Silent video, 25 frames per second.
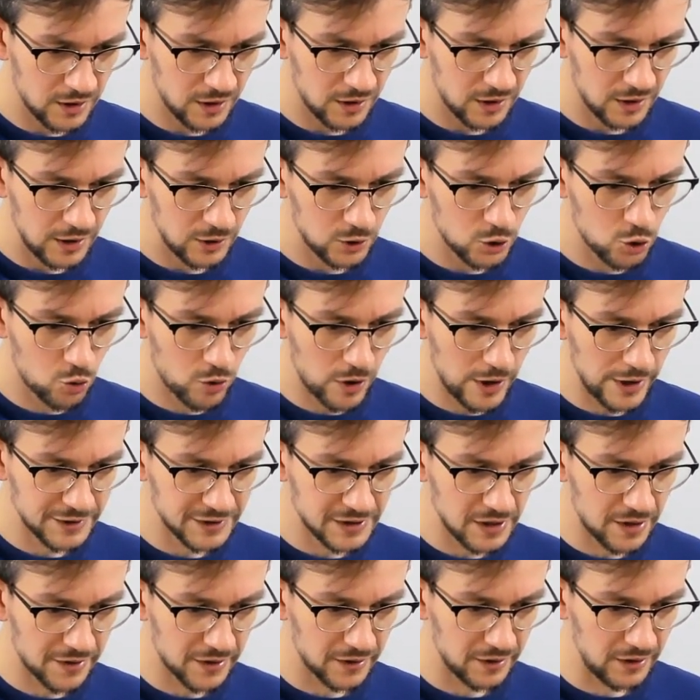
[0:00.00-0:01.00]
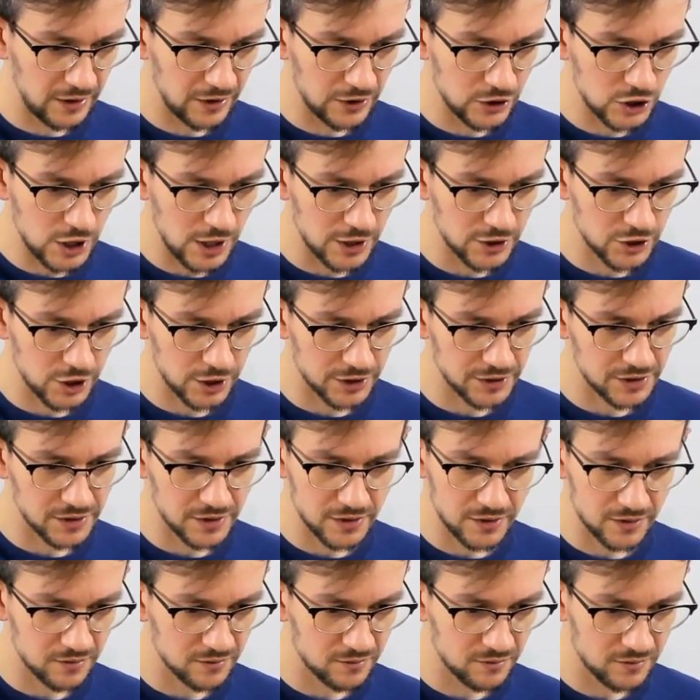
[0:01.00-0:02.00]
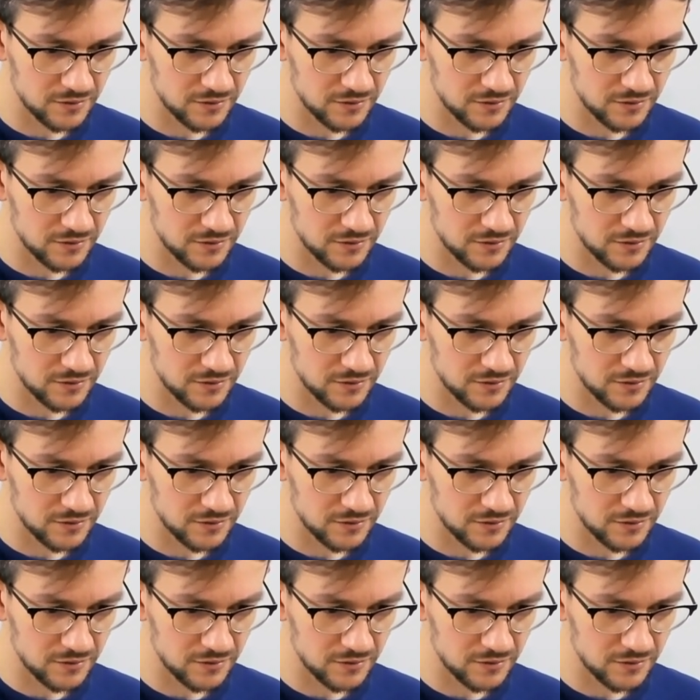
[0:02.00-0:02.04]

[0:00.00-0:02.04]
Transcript: Can you write something in the chat just